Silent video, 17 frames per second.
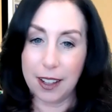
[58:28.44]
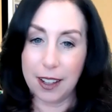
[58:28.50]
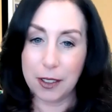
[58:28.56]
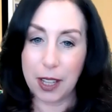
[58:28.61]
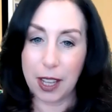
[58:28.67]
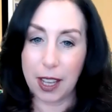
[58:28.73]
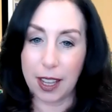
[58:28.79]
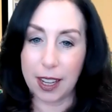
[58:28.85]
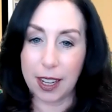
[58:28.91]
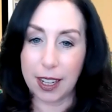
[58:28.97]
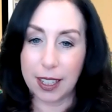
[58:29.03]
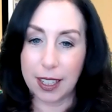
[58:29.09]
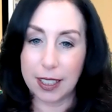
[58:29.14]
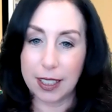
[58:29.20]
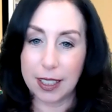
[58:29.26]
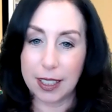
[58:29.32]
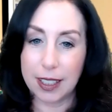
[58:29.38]
Okay.
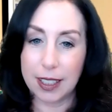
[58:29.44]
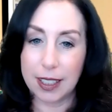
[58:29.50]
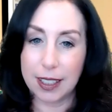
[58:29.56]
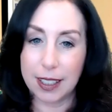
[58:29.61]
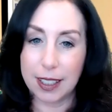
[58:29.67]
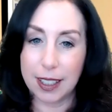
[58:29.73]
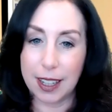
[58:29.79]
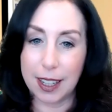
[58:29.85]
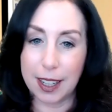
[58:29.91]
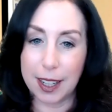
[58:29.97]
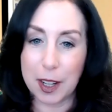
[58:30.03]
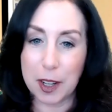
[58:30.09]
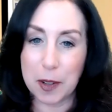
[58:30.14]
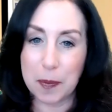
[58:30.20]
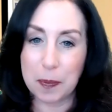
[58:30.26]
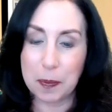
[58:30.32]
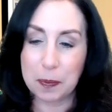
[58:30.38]

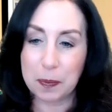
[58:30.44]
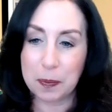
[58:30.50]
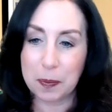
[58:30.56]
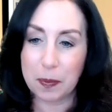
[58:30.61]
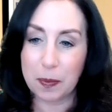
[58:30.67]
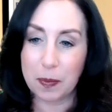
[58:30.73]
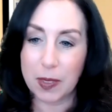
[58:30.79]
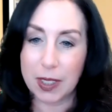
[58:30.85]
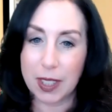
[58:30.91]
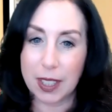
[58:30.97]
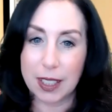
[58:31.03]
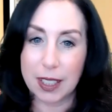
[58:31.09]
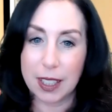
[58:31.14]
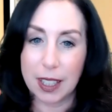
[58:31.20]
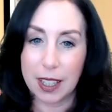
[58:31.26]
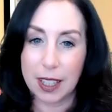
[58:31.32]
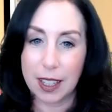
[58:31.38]
Um,
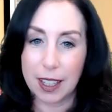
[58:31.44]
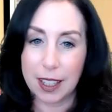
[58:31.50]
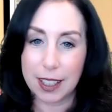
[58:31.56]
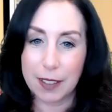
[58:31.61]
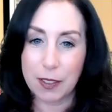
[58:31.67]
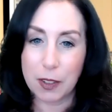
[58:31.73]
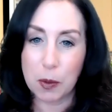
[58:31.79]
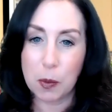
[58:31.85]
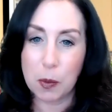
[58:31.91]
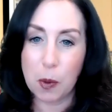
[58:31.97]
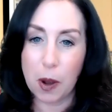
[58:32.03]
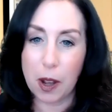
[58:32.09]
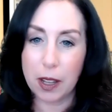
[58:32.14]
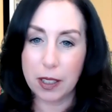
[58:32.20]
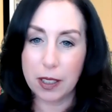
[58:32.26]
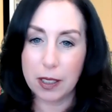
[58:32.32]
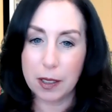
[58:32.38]
I'll give you
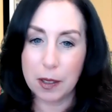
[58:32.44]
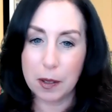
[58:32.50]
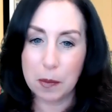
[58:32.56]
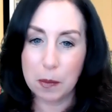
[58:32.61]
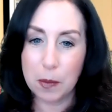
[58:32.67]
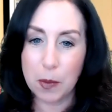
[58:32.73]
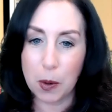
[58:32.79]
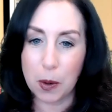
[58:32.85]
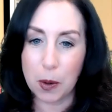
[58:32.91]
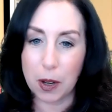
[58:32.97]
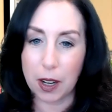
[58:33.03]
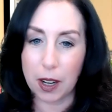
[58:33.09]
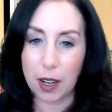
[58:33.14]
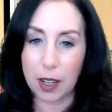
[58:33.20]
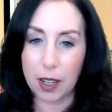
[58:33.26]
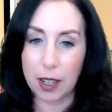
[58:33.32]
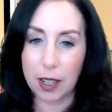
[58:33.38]
one
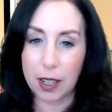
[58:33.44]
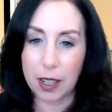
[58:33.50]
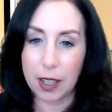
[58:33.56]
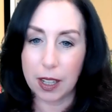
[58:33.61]
more.